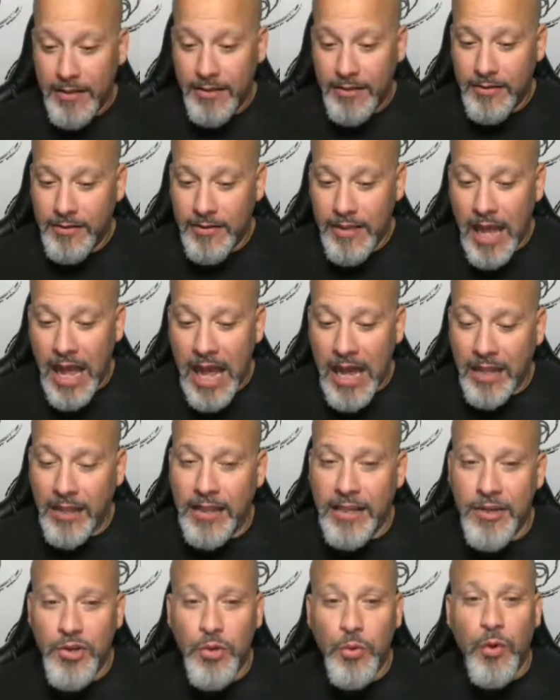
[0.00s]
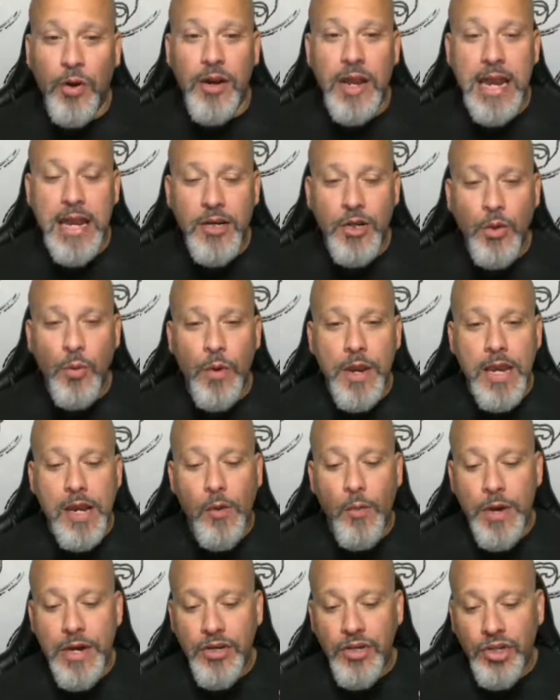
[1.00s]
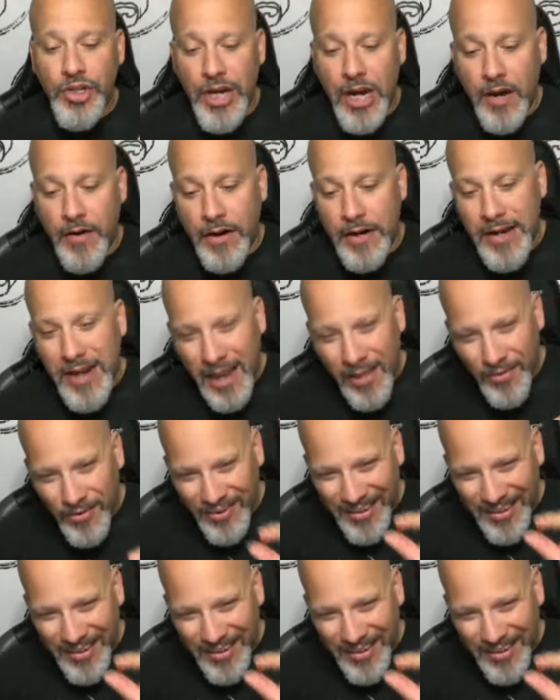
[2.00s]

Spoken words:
knowledge, where each week we share another